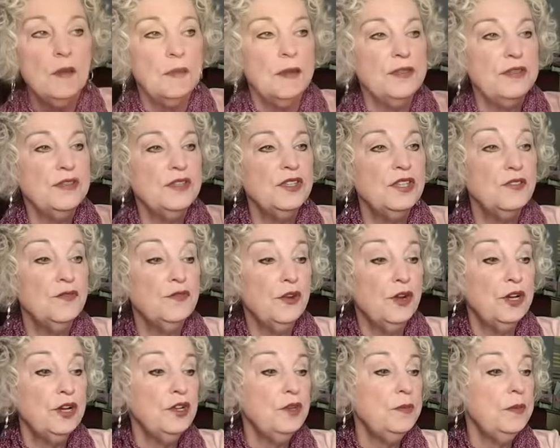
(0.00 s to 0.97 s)
But this is a
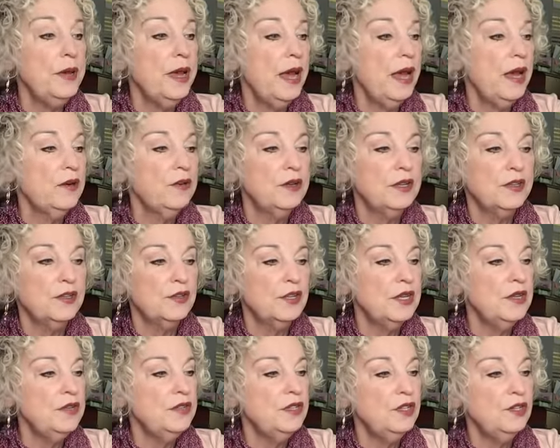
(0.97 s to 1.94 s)
very good pattern. It's
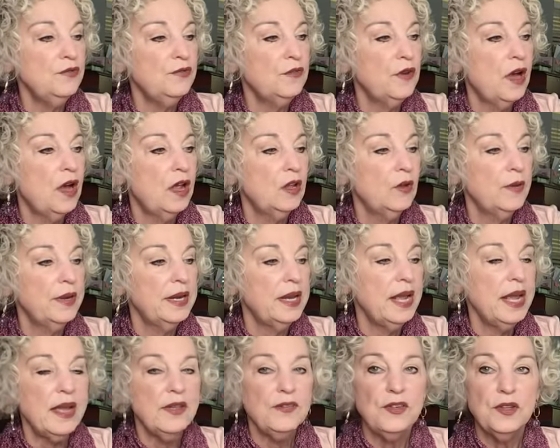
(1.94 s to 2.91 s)
easy to follow, and it
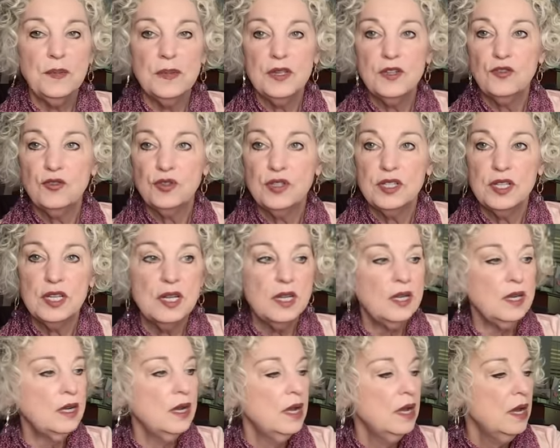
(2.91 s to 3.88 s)
has some
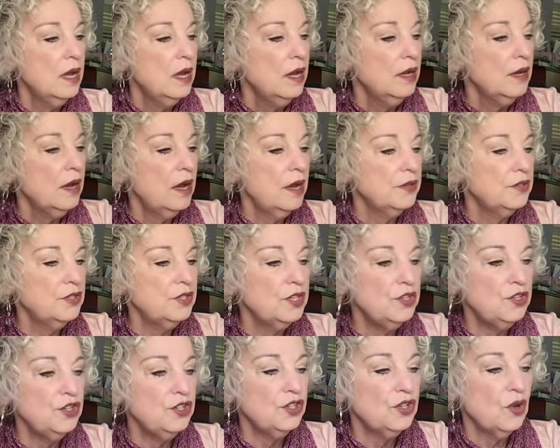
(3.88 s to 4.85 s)
interesting uh,
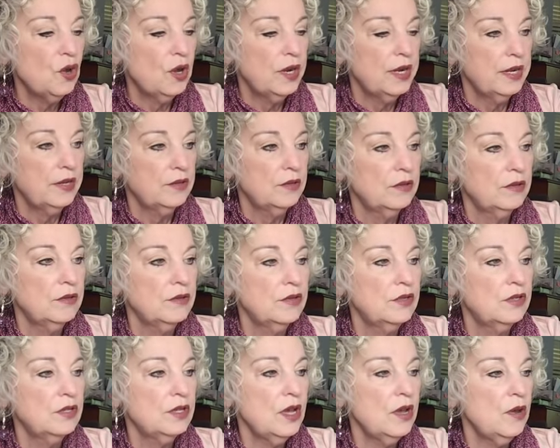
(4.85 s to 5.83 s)
stitches on it.
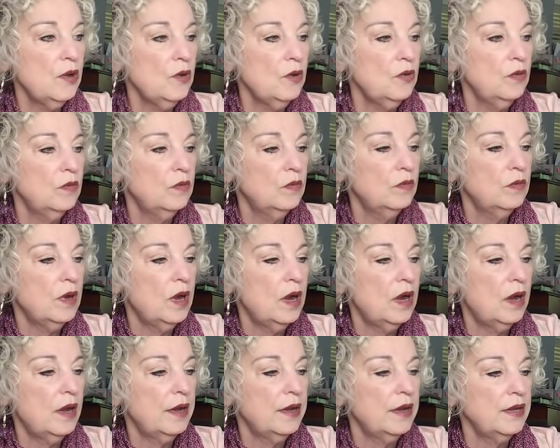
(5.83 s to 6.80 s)
So
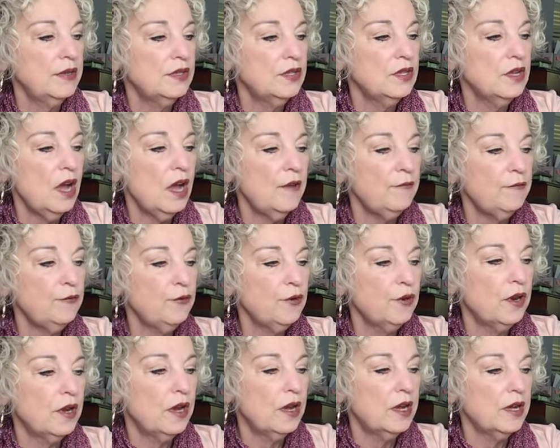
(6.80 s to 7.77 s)
uh, it's not
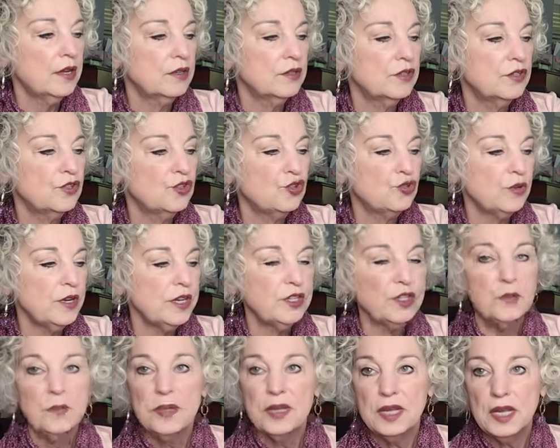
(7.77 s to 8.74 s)
for a, a
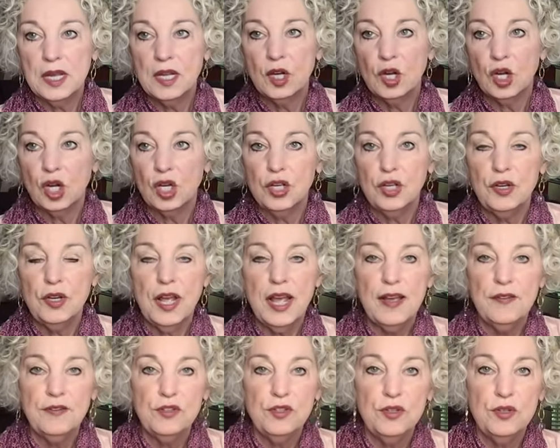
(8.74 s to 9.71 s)
strict beginner. You'd
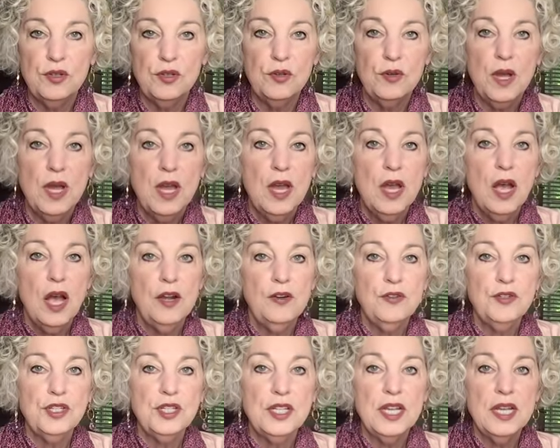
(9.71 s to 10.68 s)
have to
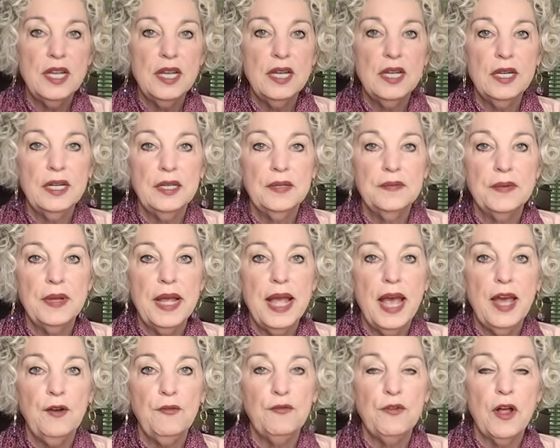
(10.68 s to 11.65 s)
understand
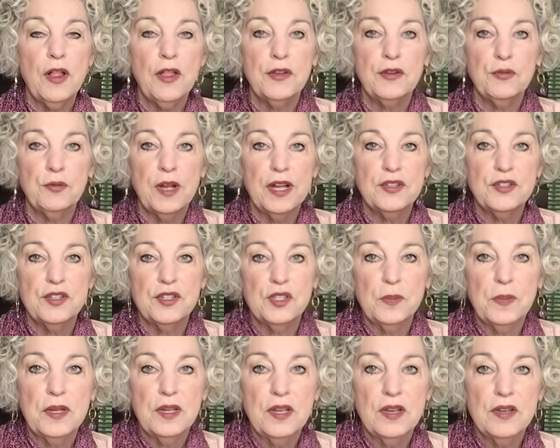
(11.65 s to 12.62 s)
how to follow directions,
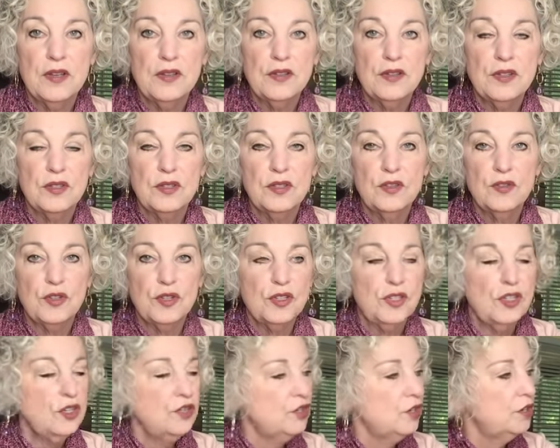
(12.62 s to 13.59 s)
because there's a
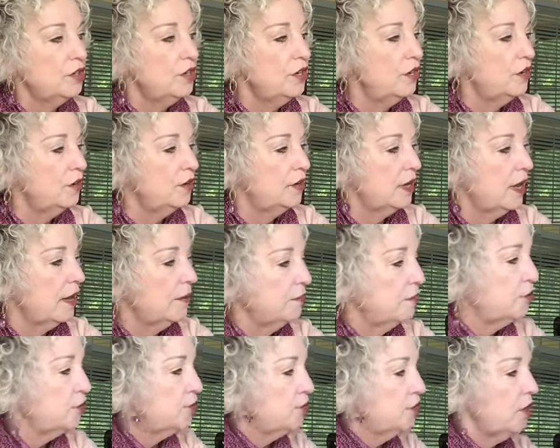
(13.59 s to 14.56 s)
stitch on here, and
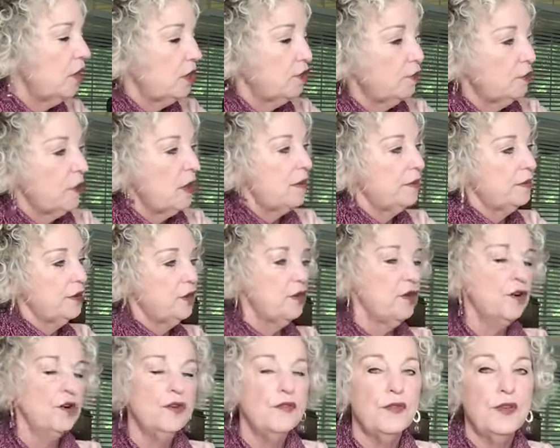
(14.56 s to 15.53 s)
I'm sure y'all have probably
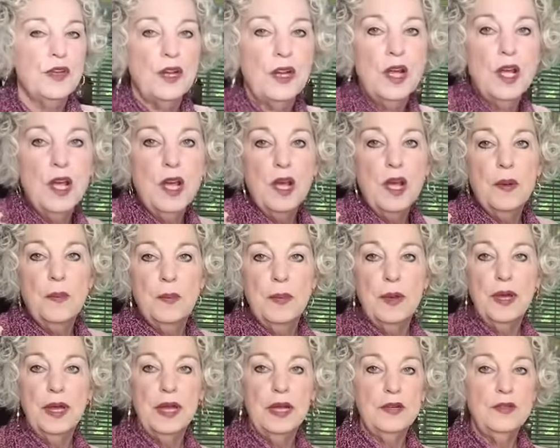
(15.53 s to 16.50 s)
heard of it,
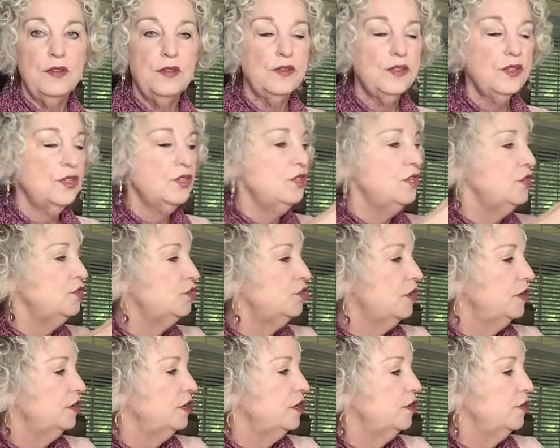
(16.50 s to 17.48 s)
but there's a stitch
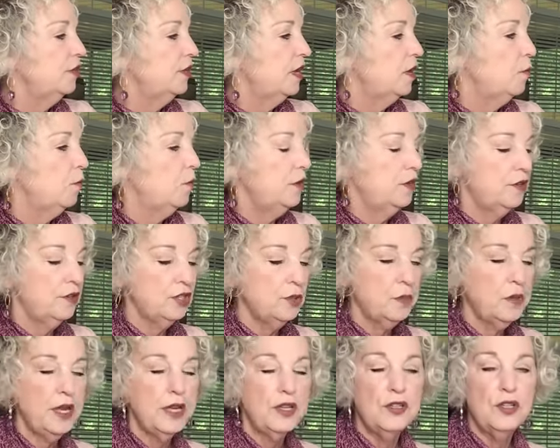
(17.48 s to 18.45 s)
on here that I want to
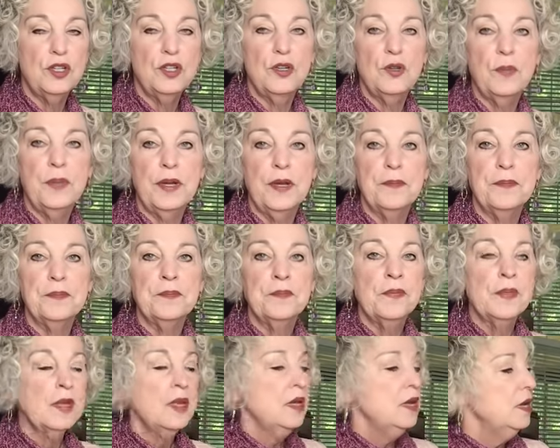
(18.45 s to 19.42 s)
explain to you. But
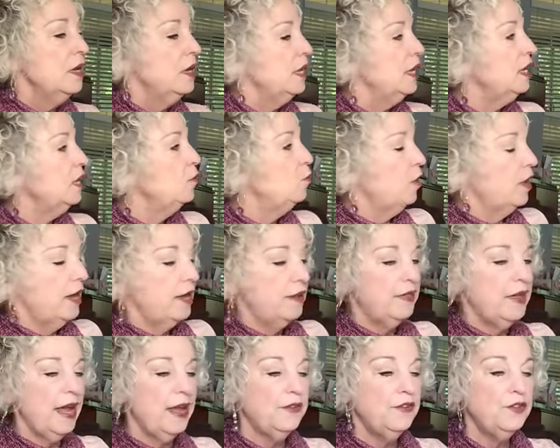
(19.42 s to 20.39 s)

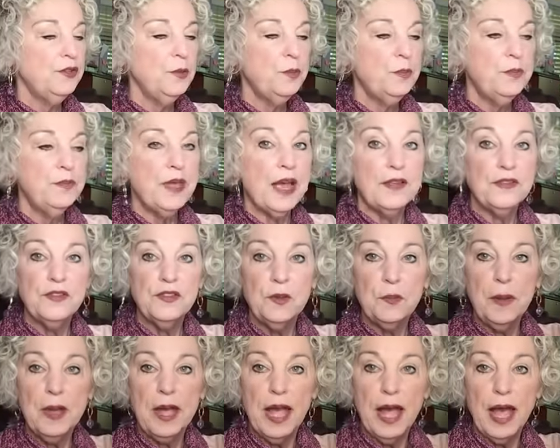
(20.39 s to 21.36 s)
anyway, that's the, that's
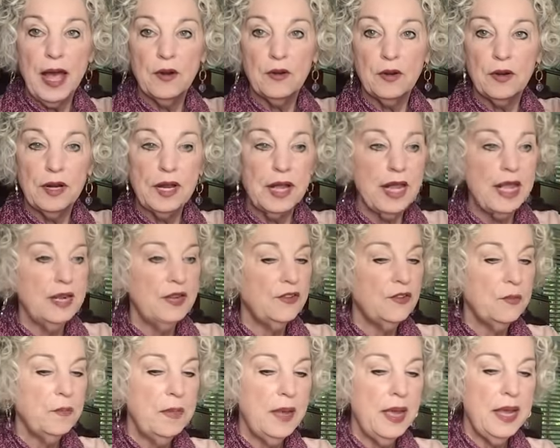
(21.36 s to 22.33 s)
the pattern, and
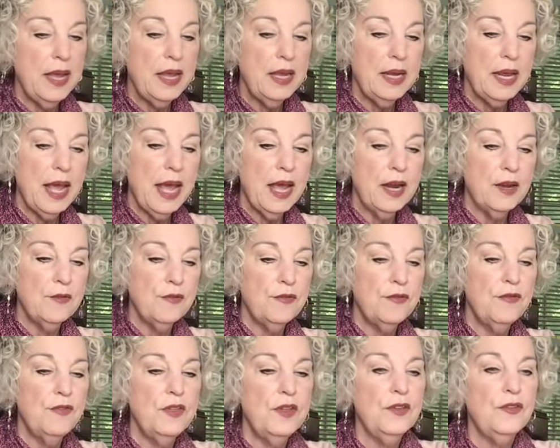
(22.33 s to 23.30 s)
it's made out
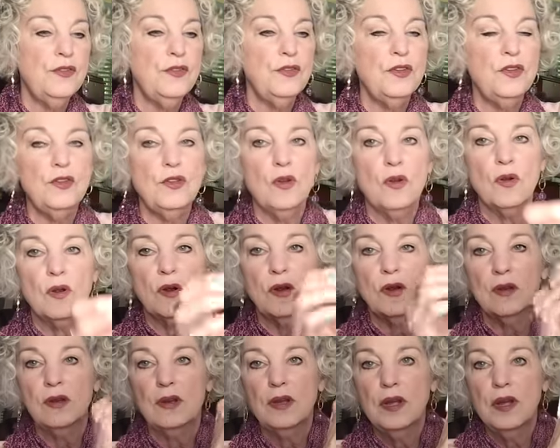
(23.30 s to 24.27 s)
of this
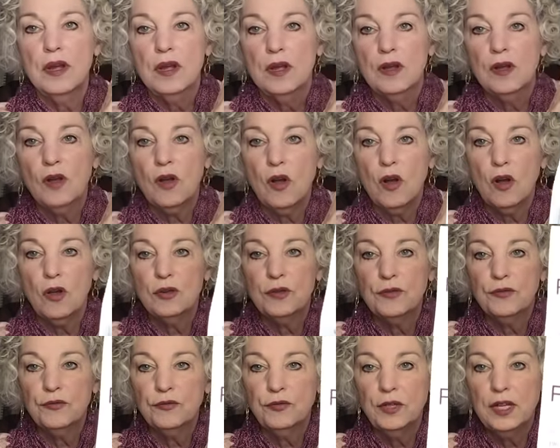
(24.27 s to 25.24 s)
yarn
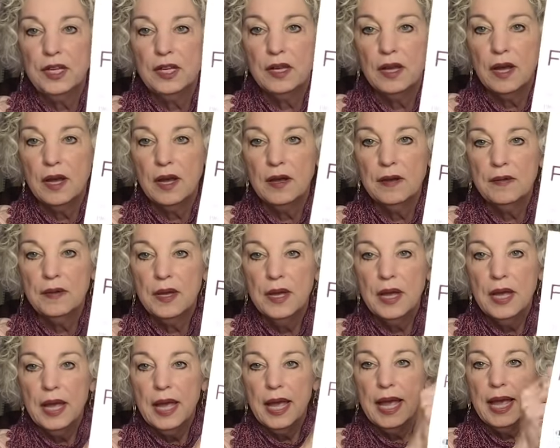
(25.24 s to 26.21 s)
called Flikka,
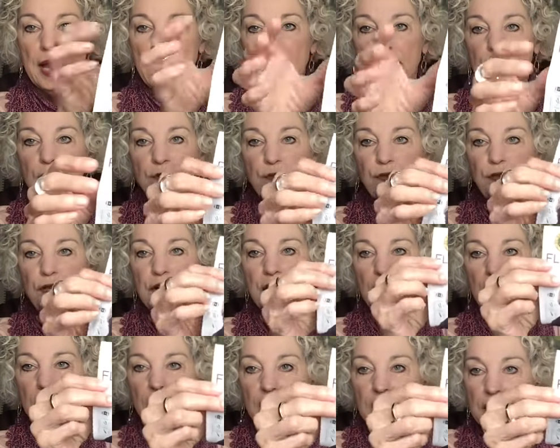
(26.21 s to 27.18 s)
and
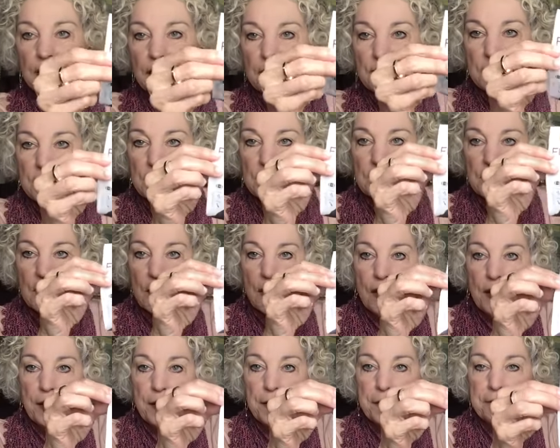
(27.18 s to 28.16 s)
Flikka is,
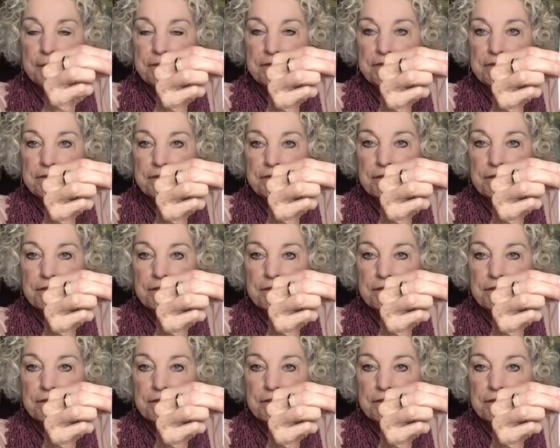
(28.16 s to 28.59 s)
um,